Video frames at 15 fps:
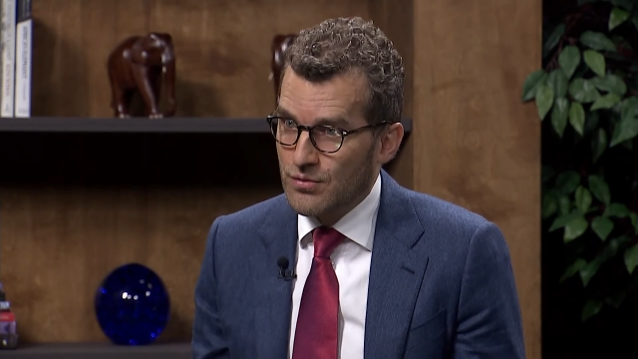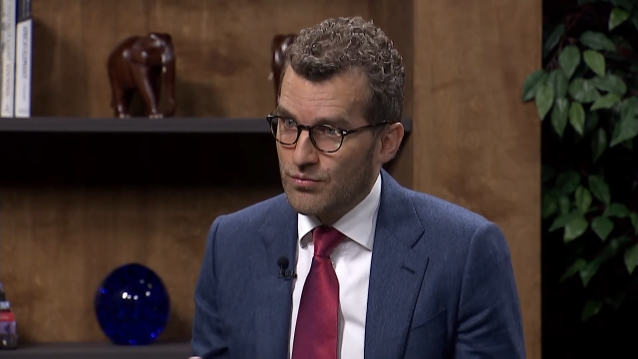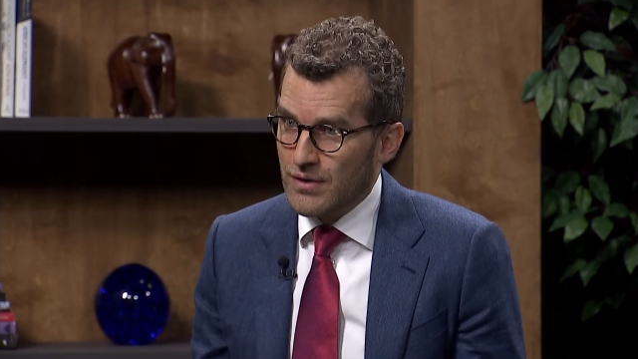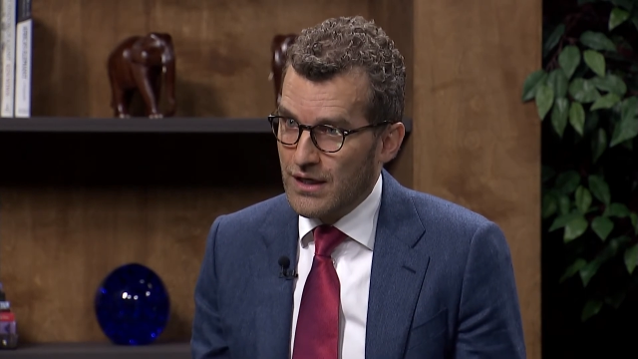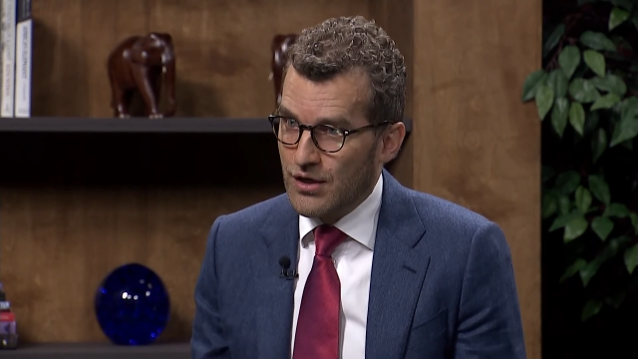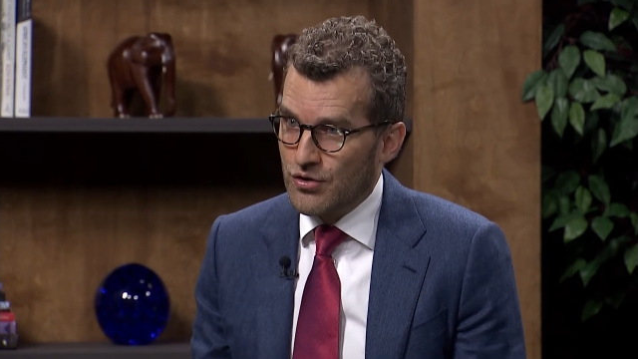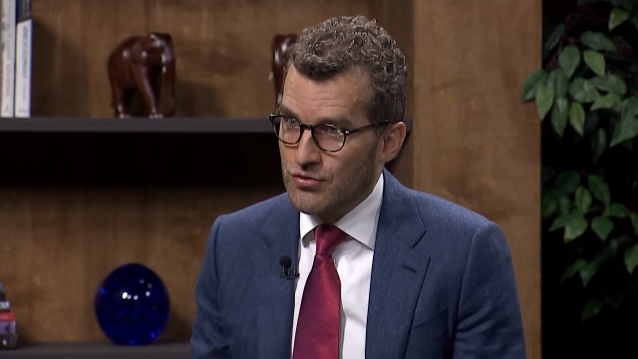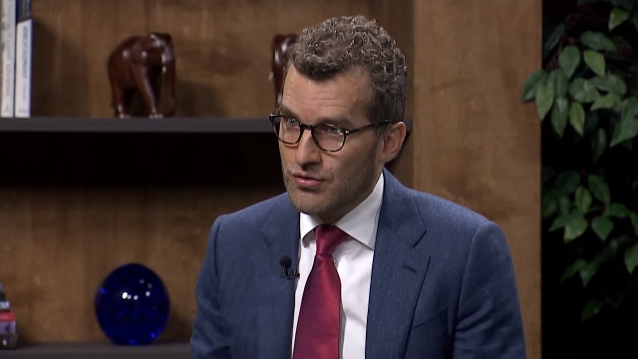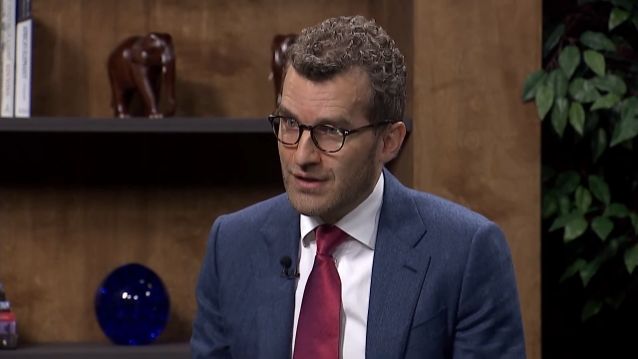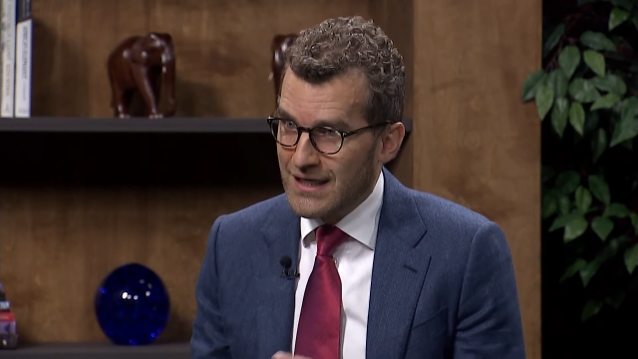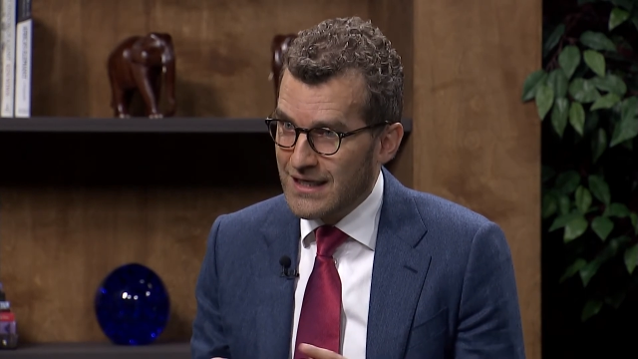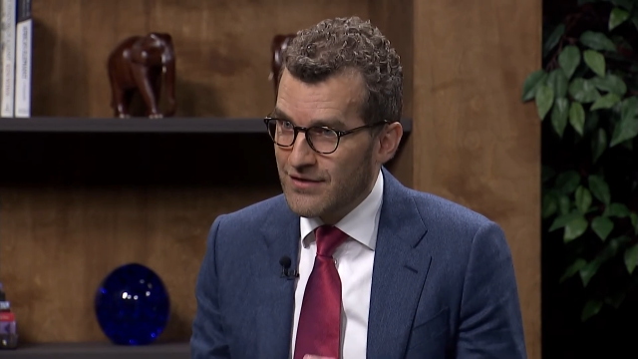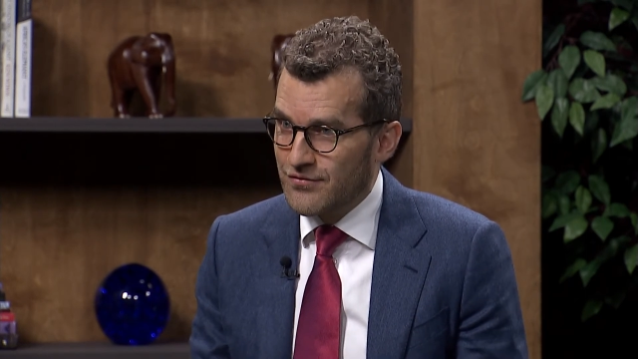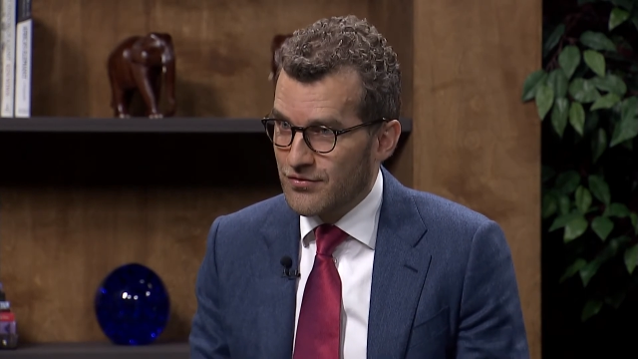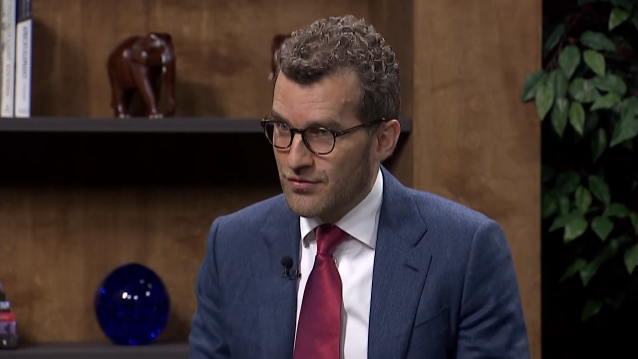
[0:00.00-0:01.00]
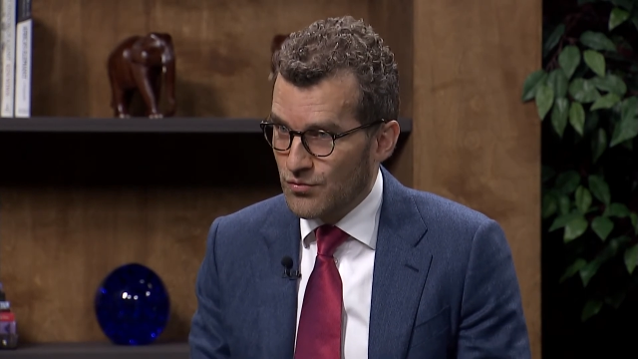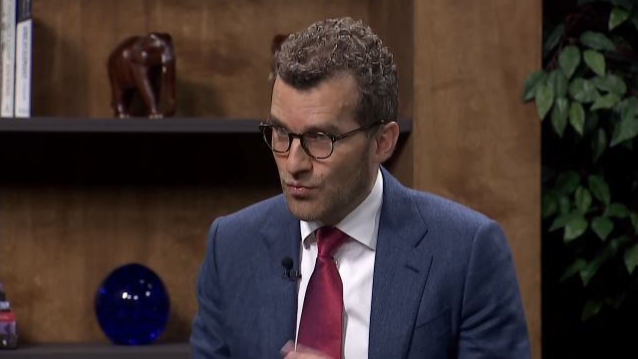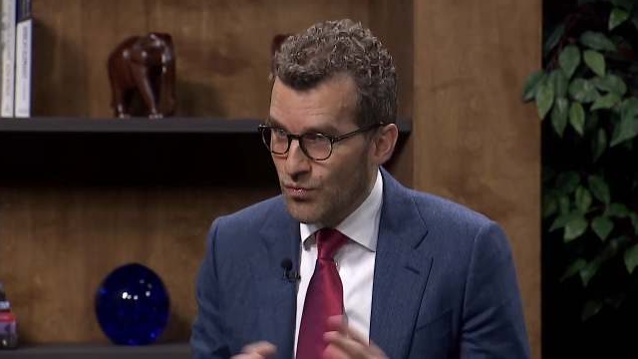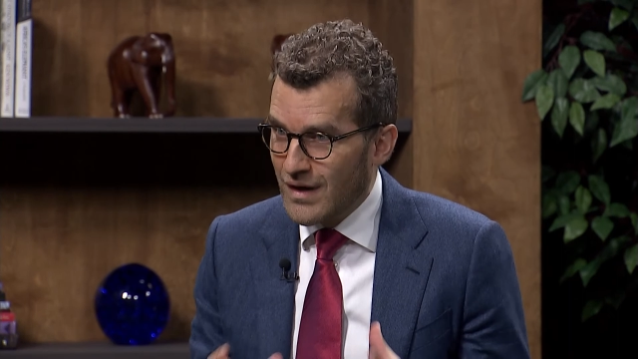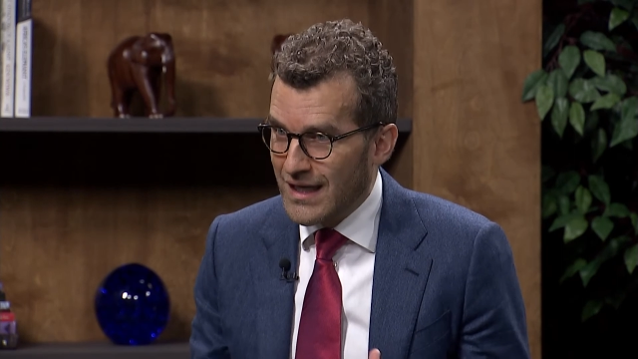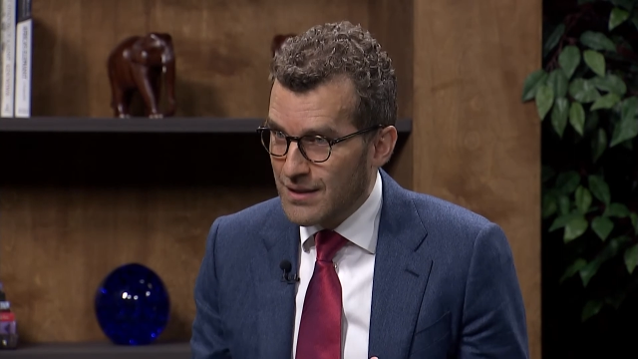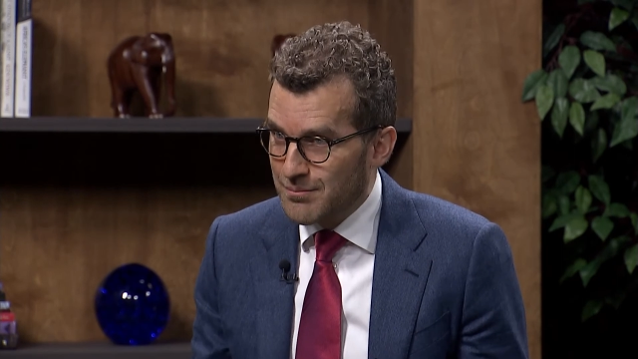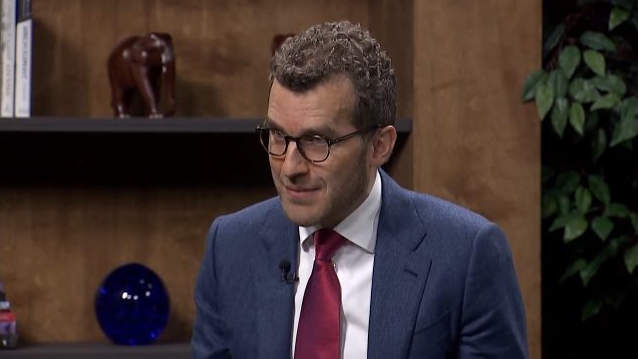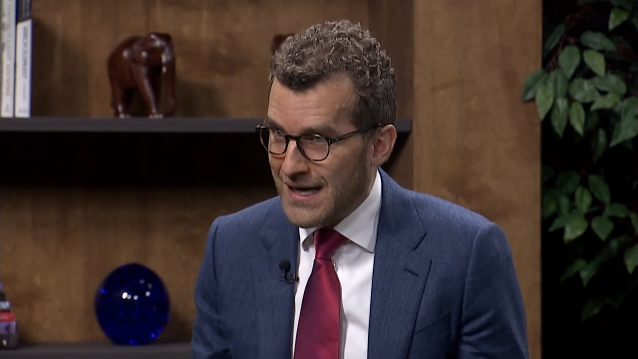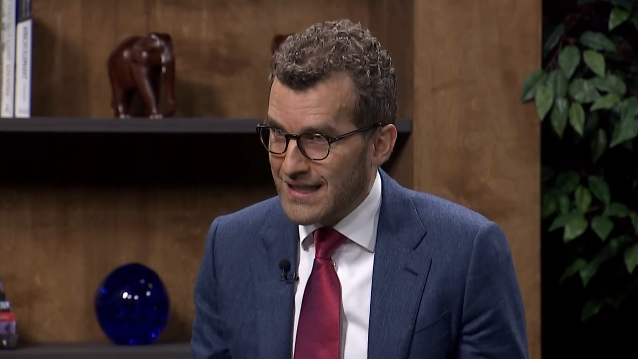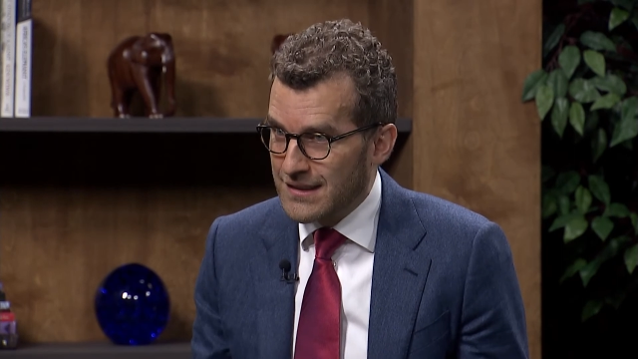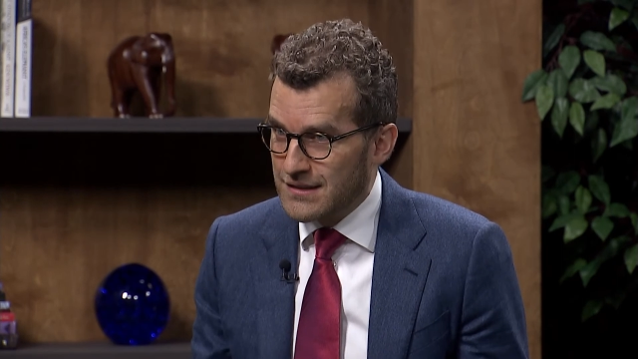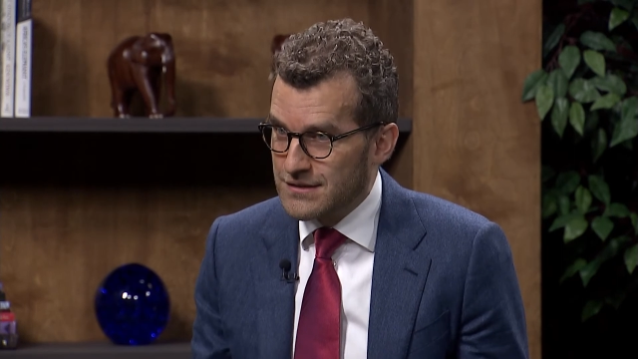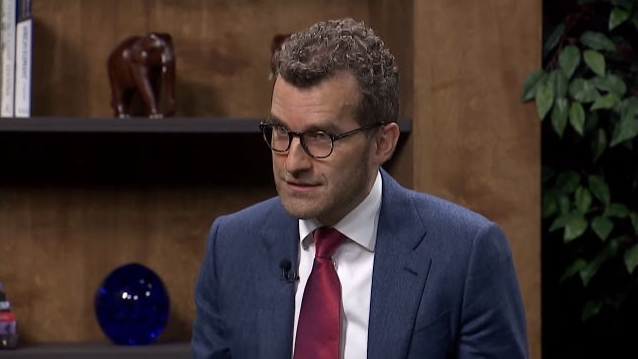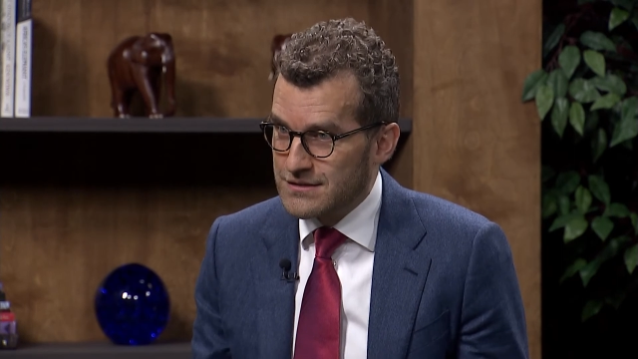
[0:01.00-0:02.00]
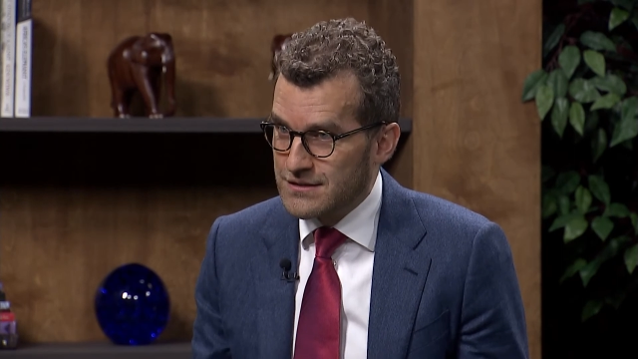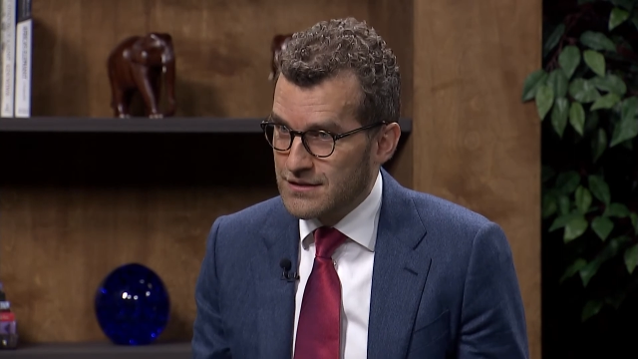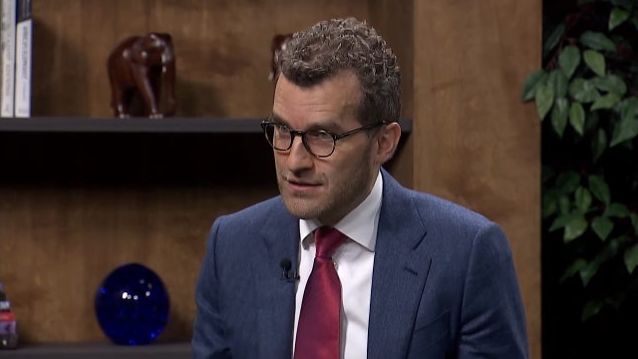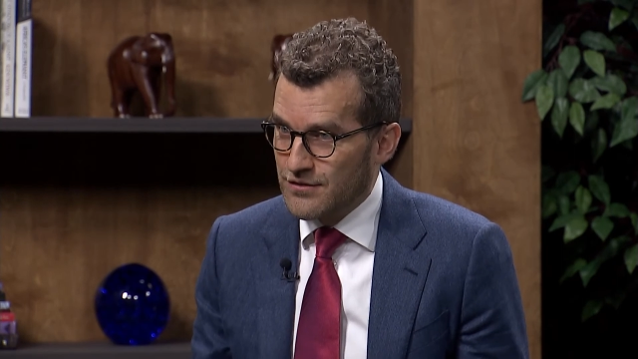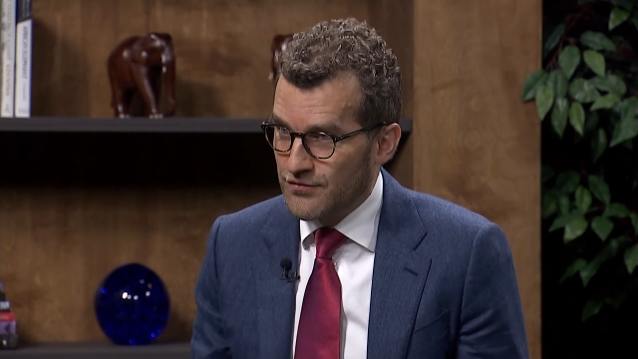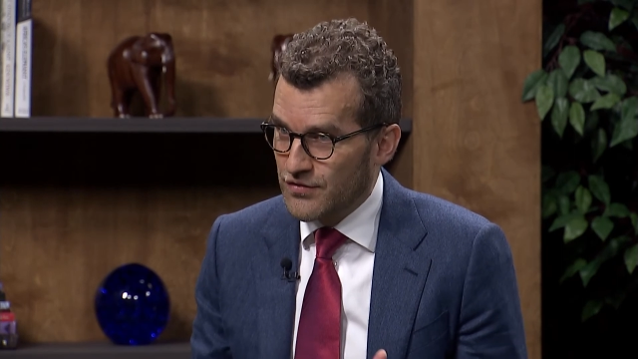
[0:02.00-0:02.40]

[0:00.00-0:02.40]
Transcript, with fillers: where you live well balanced mm.